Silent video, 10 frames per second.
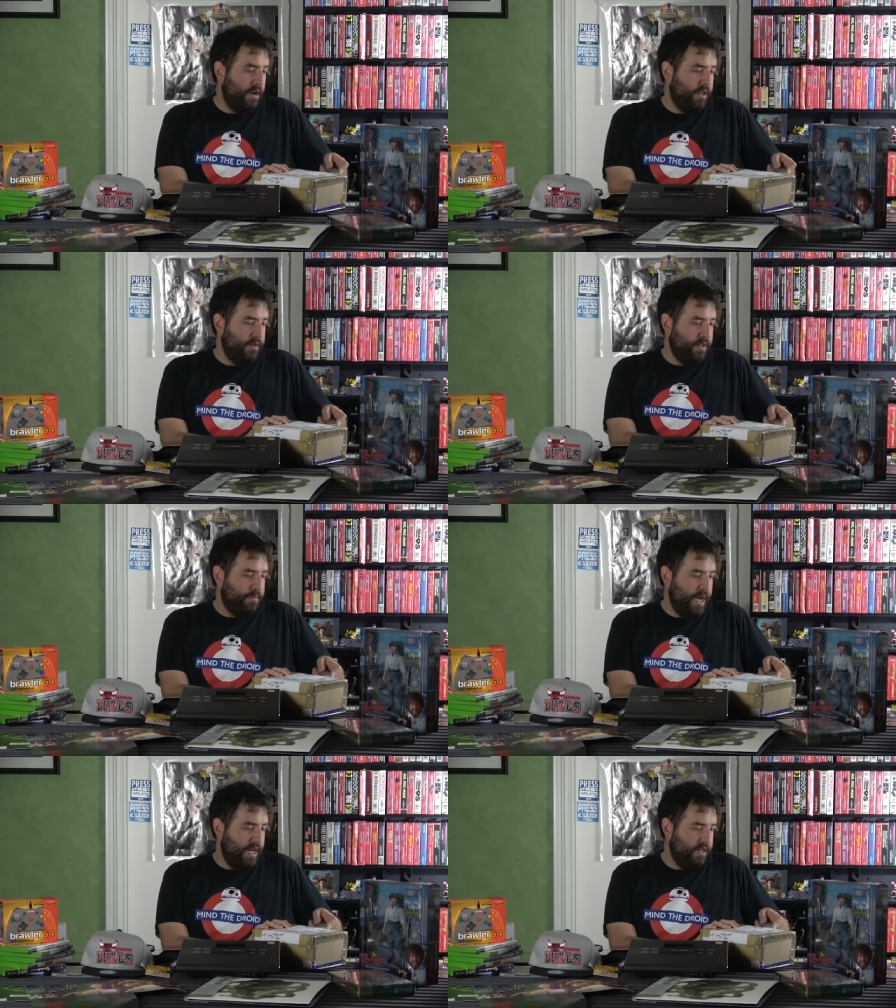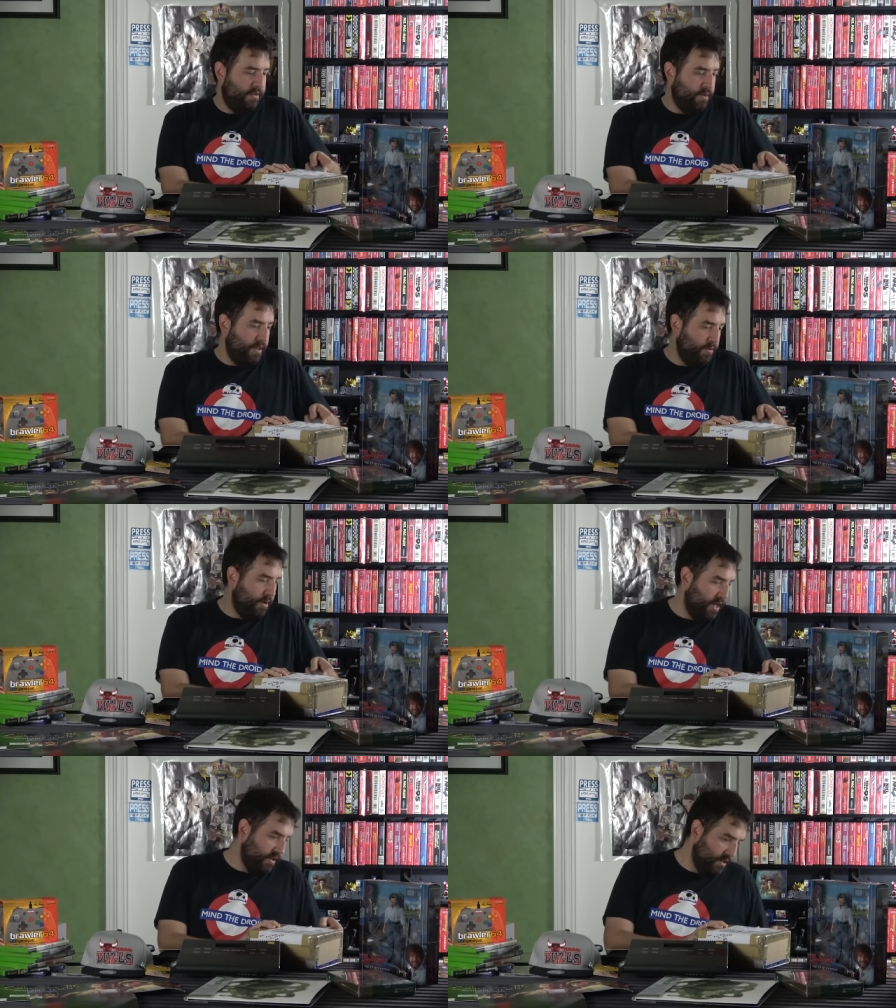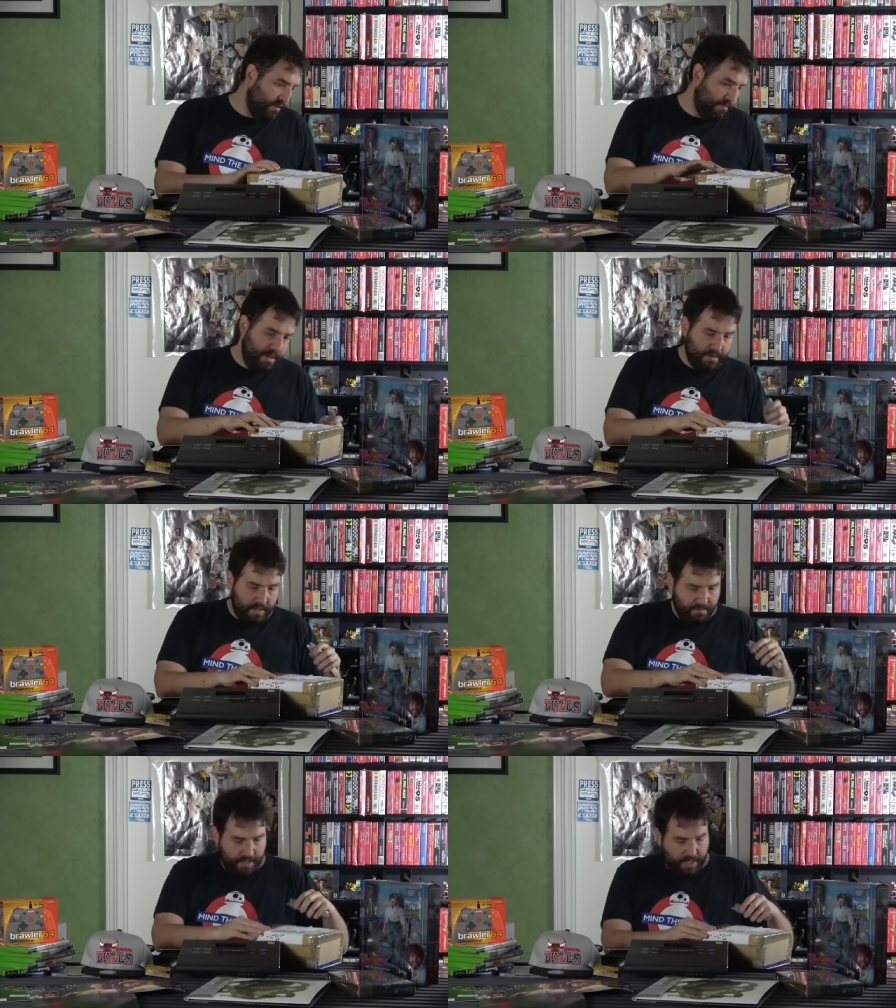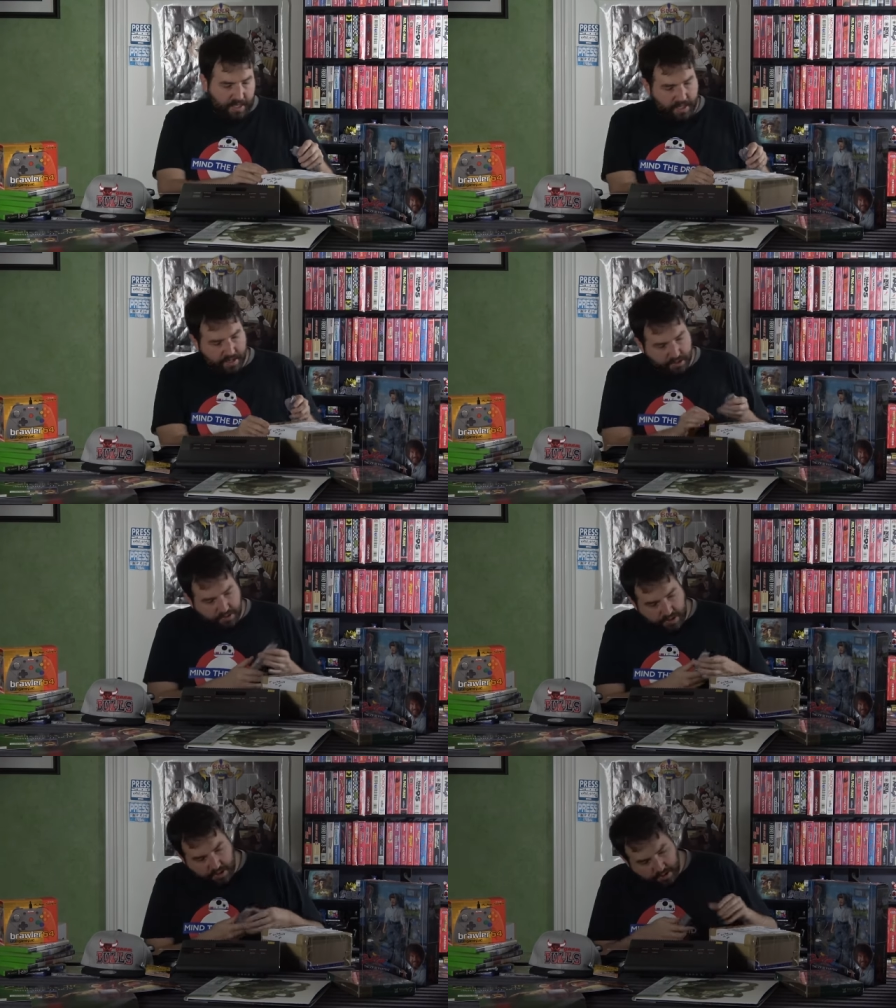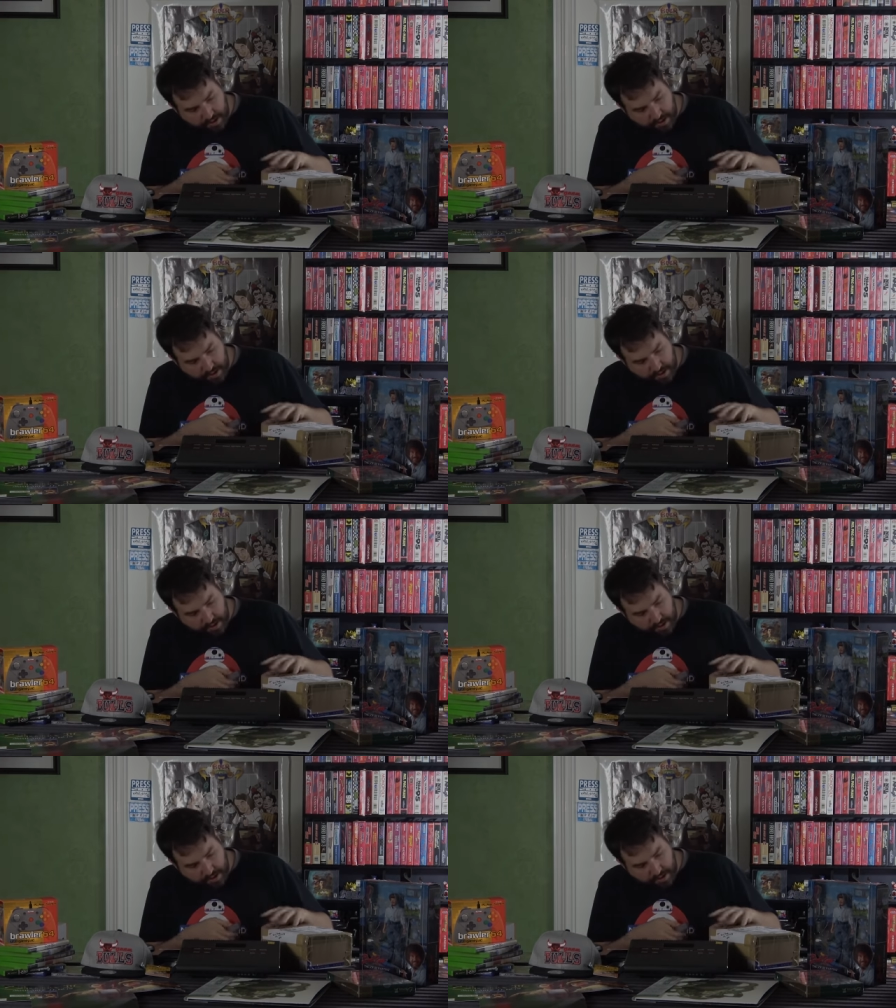although it's packaged rather well, so this might be trickier